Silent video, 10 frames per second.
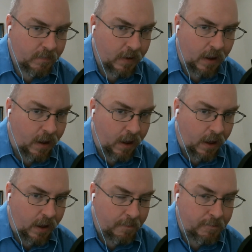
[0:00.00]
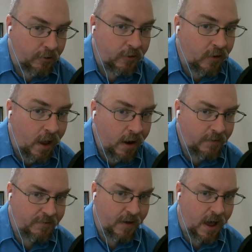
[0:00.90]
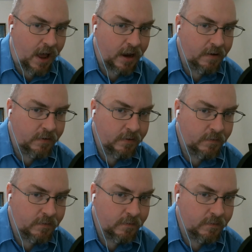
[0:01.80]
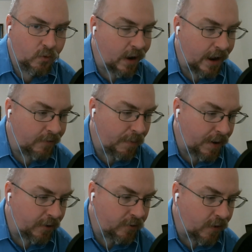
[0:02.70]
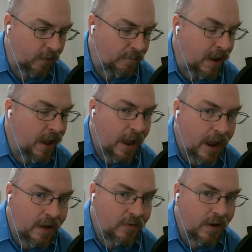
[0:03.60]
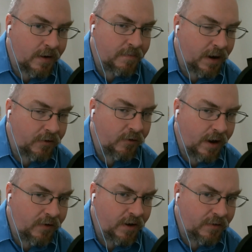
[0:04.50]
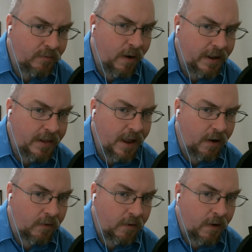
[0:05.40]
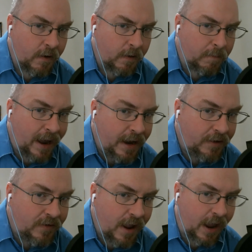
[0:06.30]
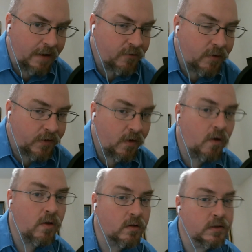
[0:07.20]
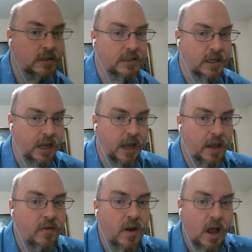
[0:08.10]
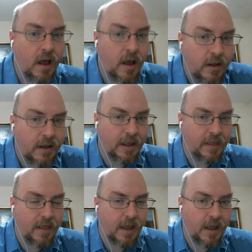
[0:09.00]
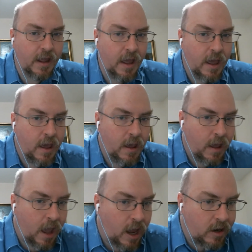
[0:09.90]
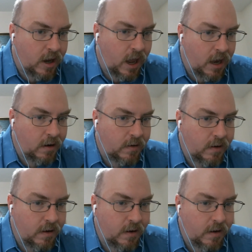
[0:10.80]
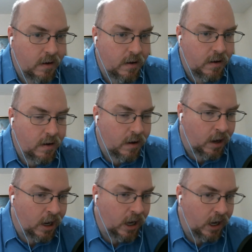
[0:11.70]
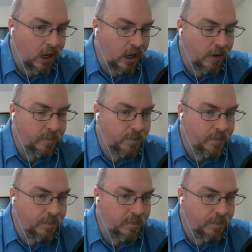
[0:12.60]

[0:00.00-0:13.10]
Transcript: uh, personify, for lack of a better term, his administration is right there, plain as day, for us all to see. It's an ugly thing. And yet, he.